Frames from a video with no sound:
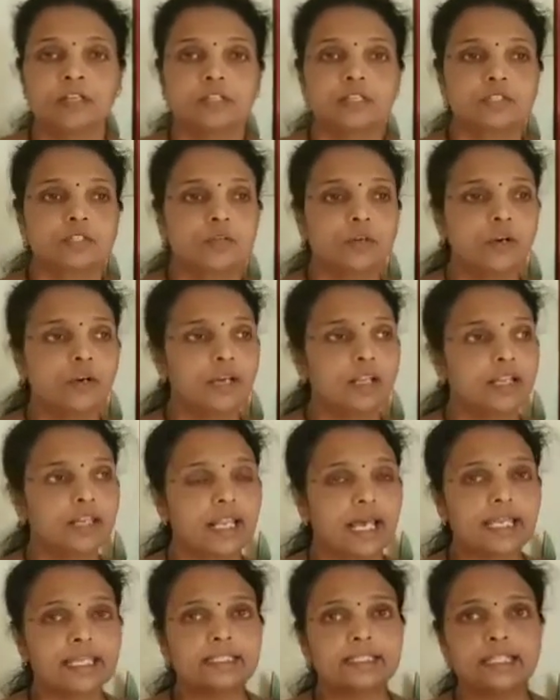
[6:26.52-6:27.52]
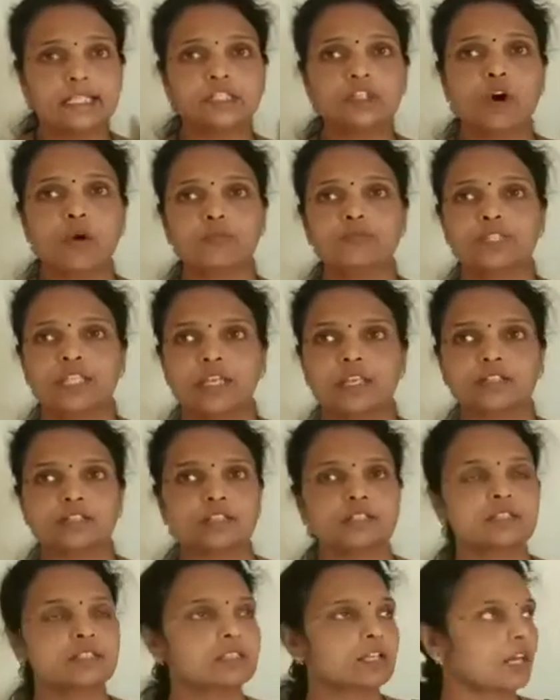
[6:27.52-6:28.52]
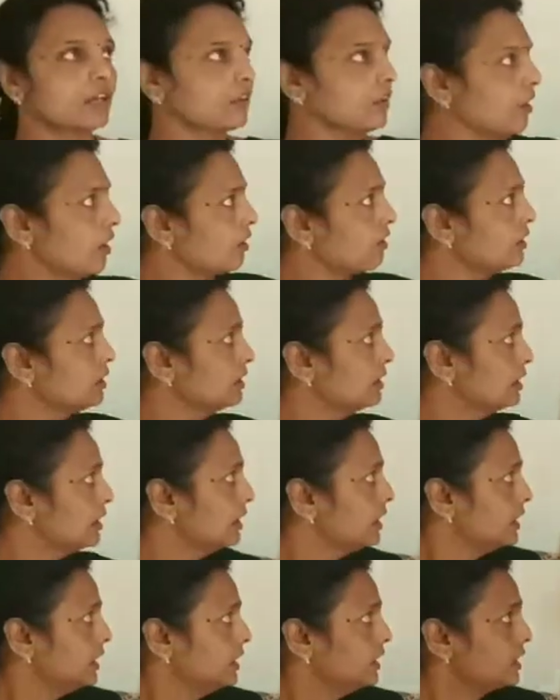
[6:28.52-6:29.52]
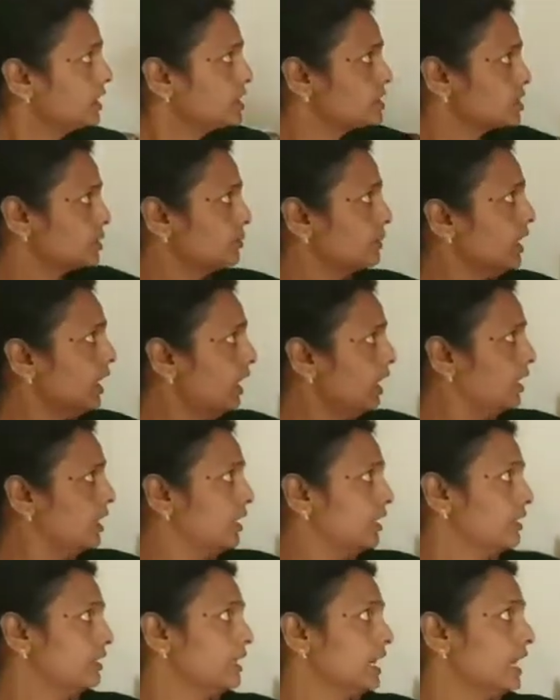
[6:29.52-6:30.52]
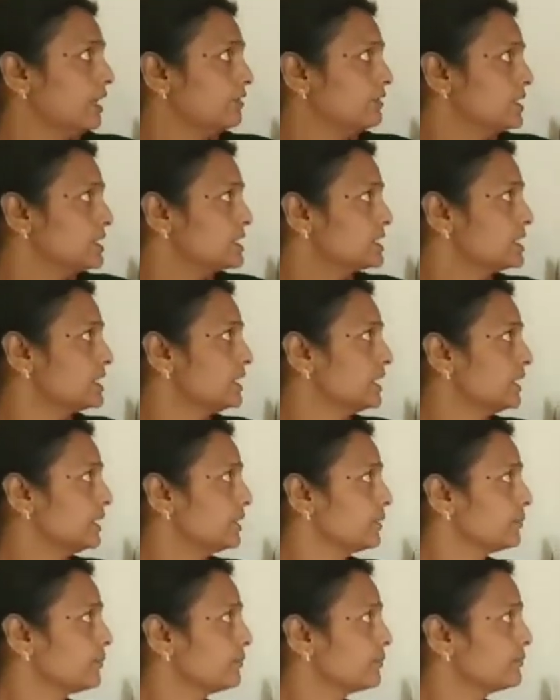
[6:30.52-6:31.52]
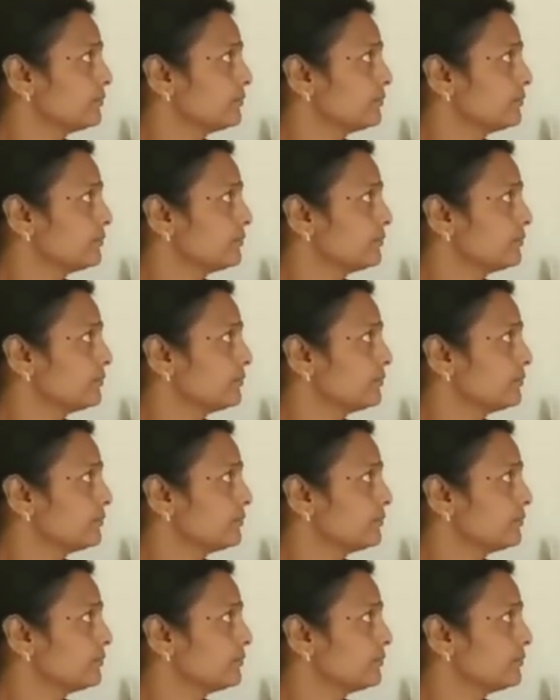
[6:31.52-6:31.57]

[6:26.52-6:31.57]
So like these objections are occur in case of the Darwin's theory.